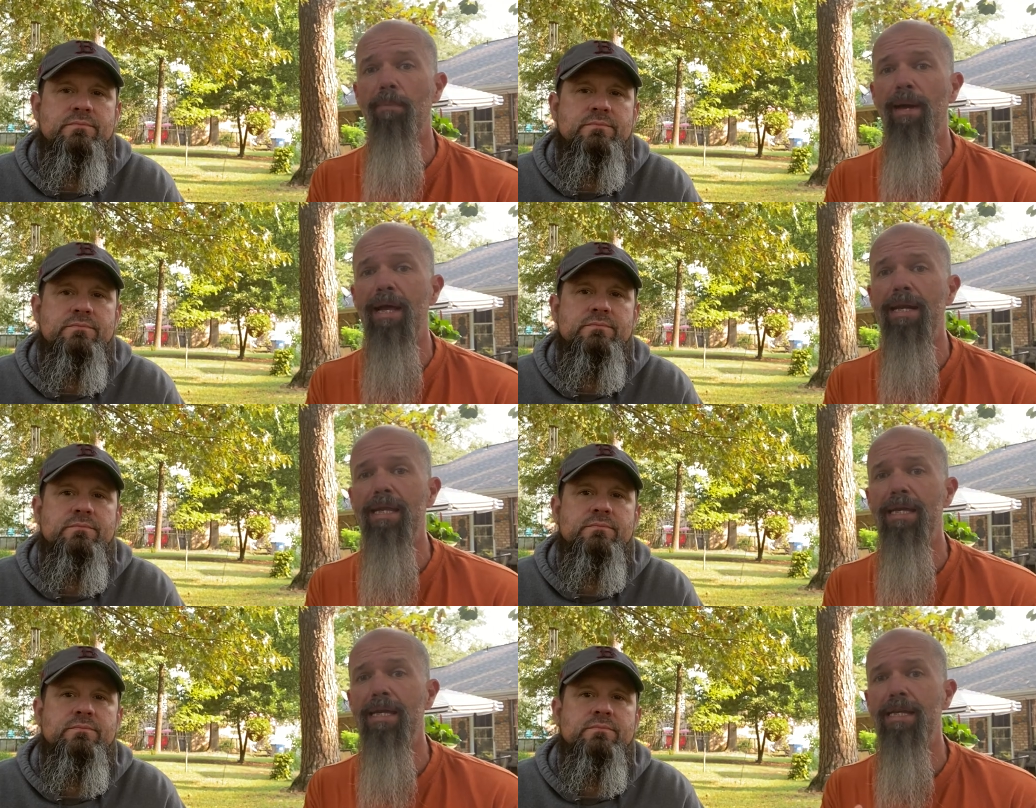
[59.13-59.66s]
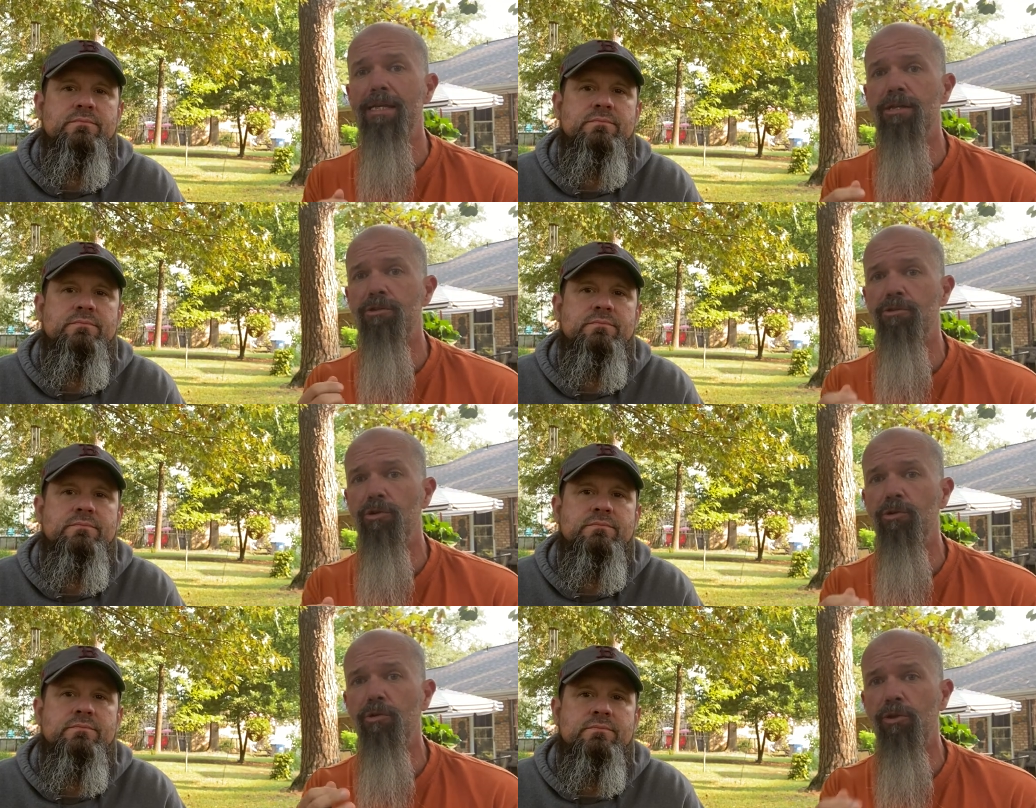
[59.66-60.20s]
Speaker 1: I need
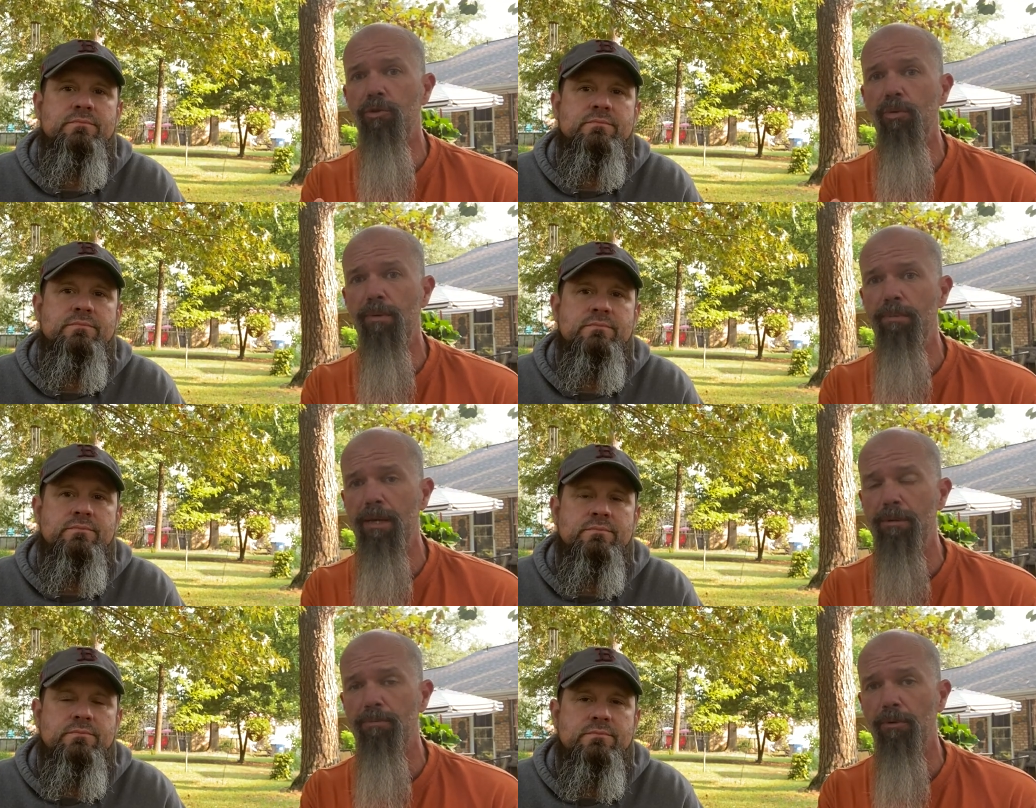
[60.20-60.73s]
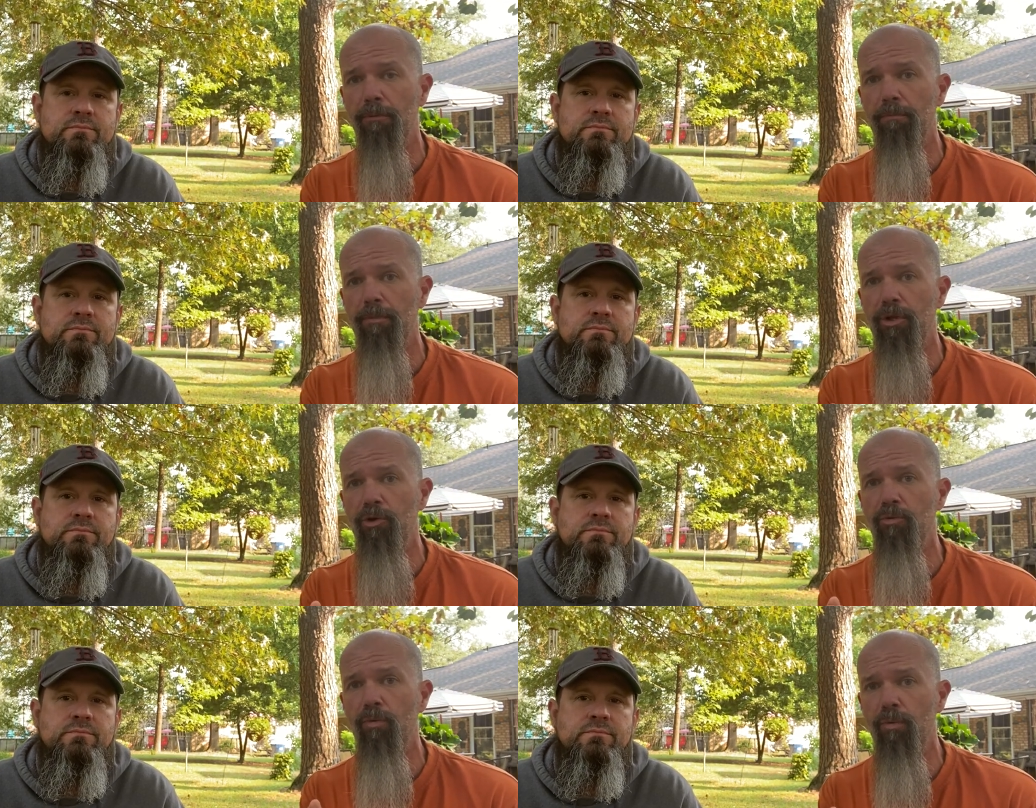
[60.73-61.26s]
two to three people
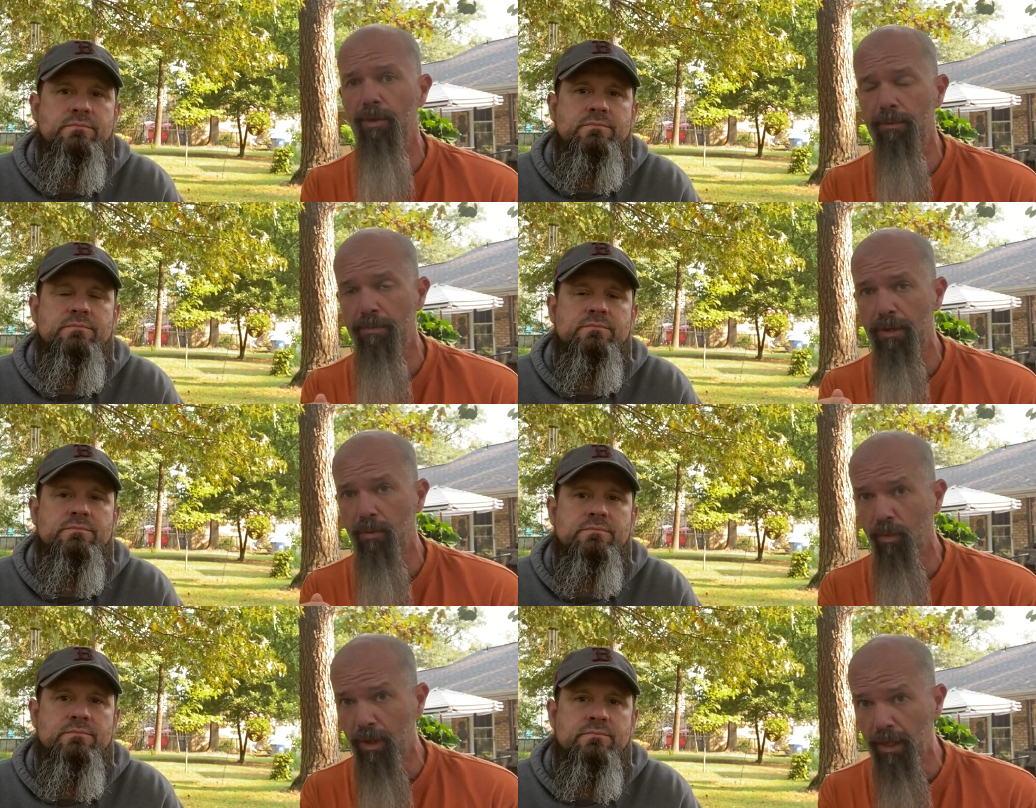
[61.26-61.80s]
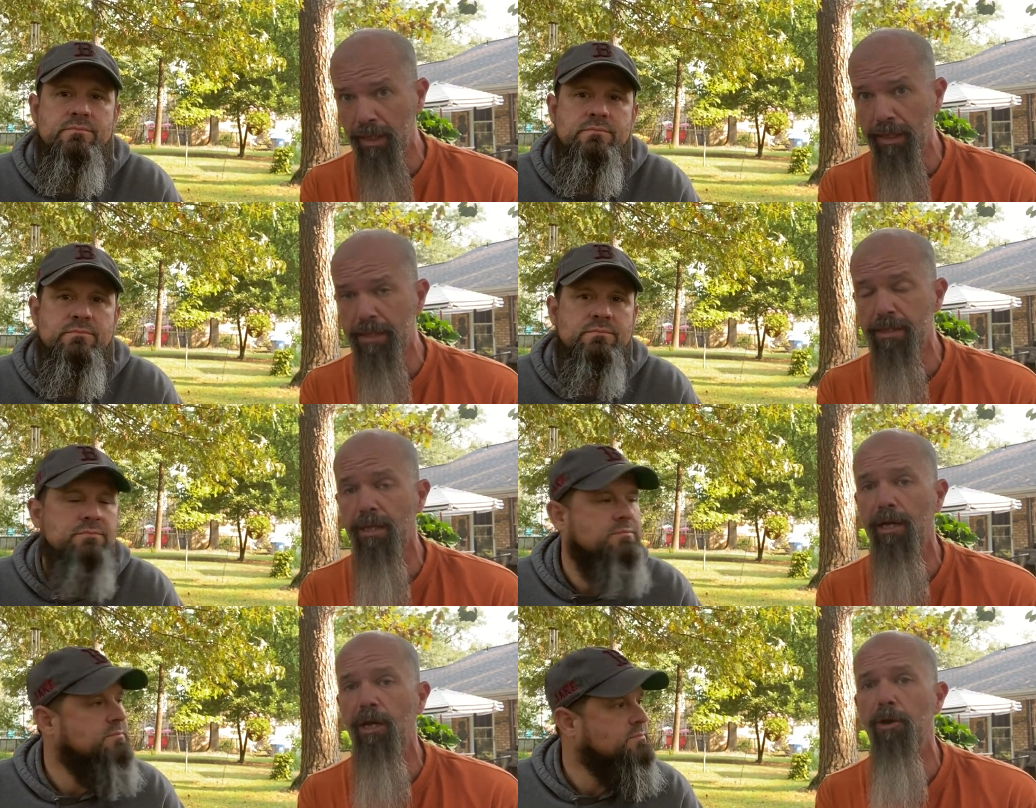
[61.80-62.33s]
who would be willing
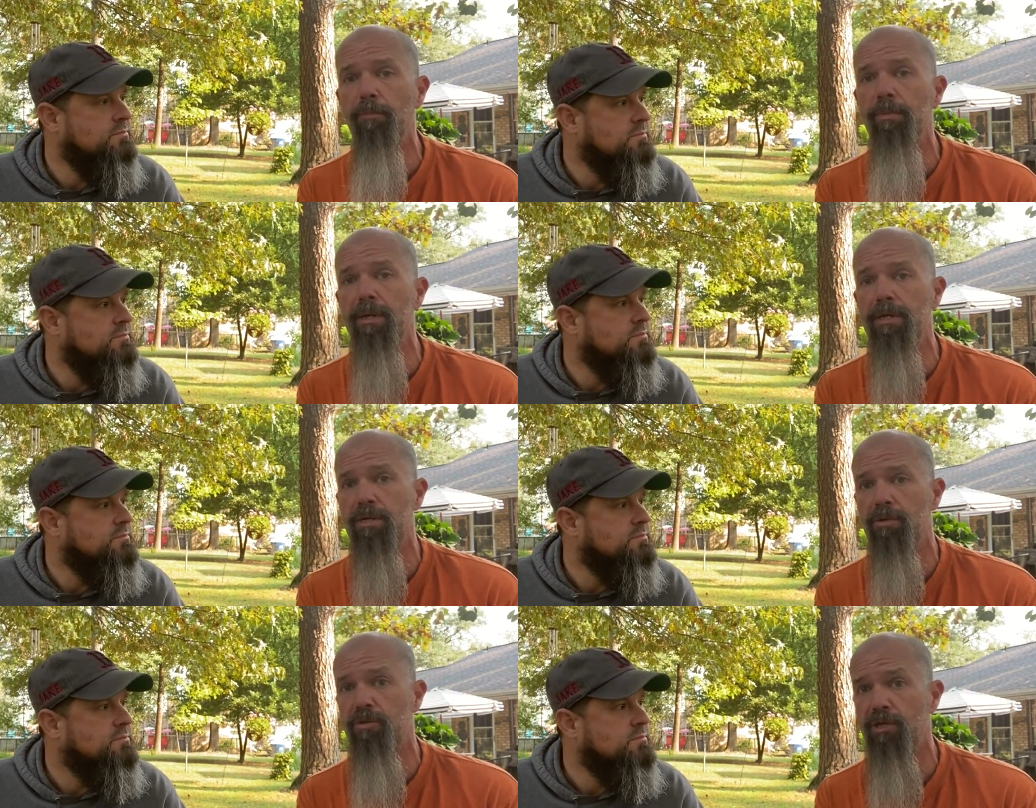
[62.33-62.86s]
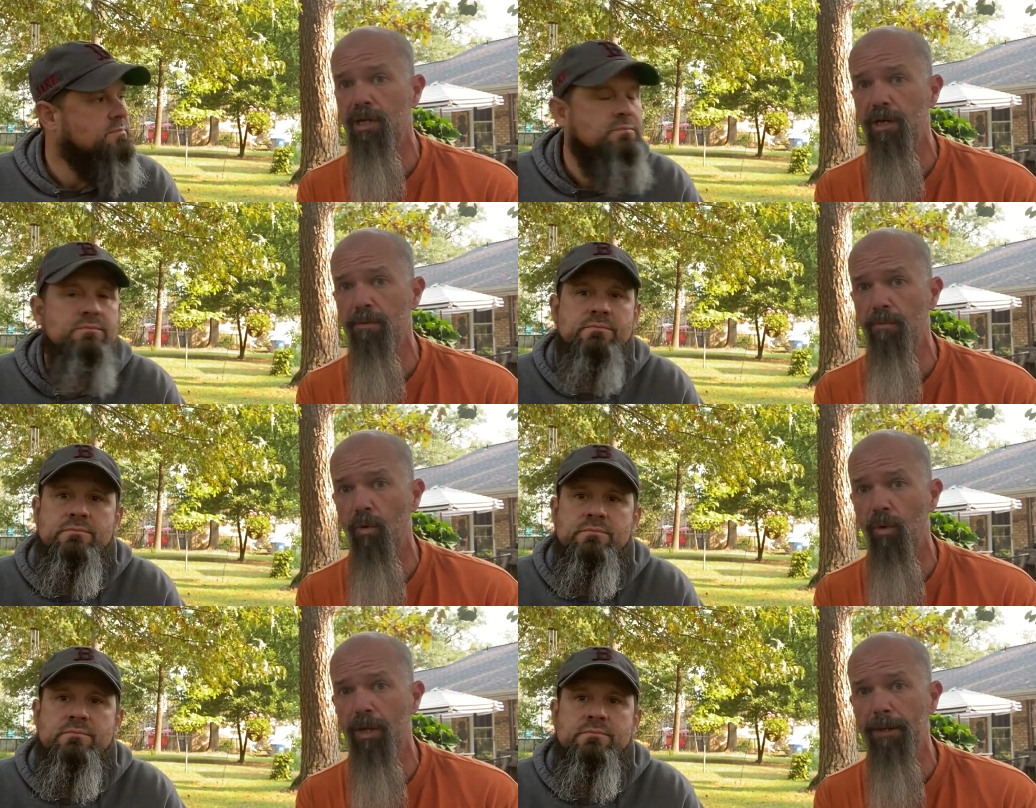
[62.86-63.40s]
to help us on Sunday
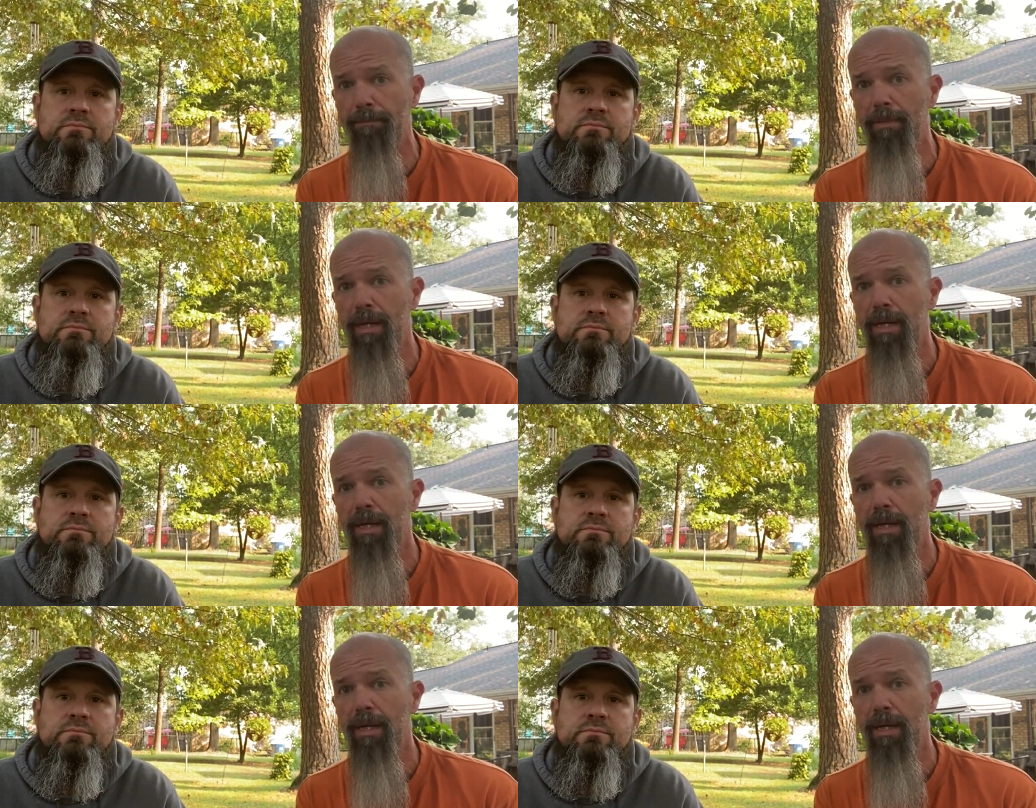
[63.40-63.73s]
morning